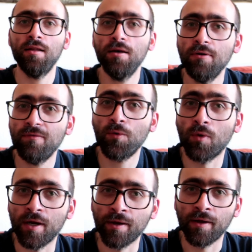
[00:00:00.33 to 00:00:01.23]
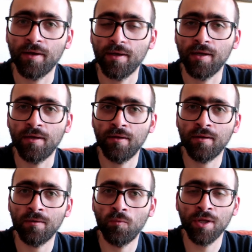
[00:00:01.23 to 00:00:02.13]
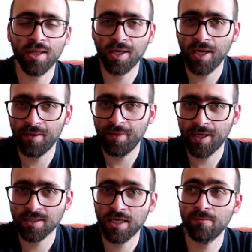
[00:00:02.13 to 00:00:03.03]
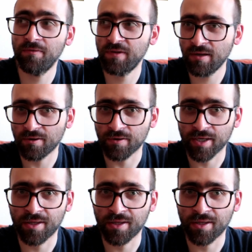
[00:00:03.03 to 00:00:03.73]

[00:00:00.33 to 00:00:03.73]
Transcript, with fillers: Hello everyone! It is once again that time of year.